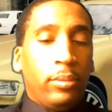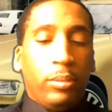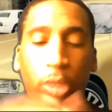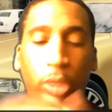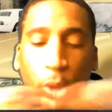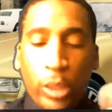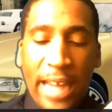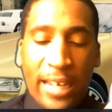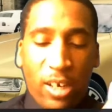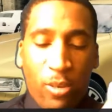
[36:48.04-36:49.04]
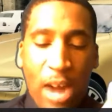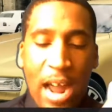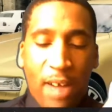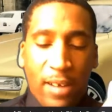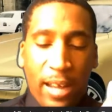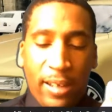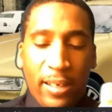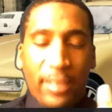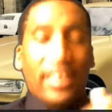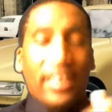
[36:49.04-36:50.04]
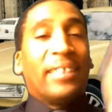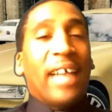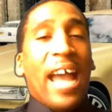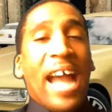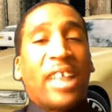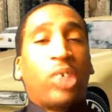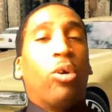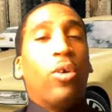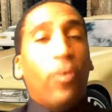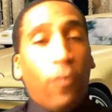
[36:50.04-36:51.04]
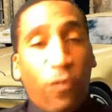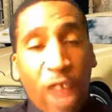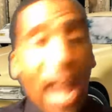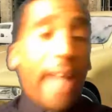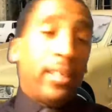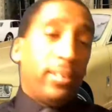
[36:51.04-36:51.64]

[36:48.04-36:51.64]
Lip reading: But you can't get around that. This is an actual fact.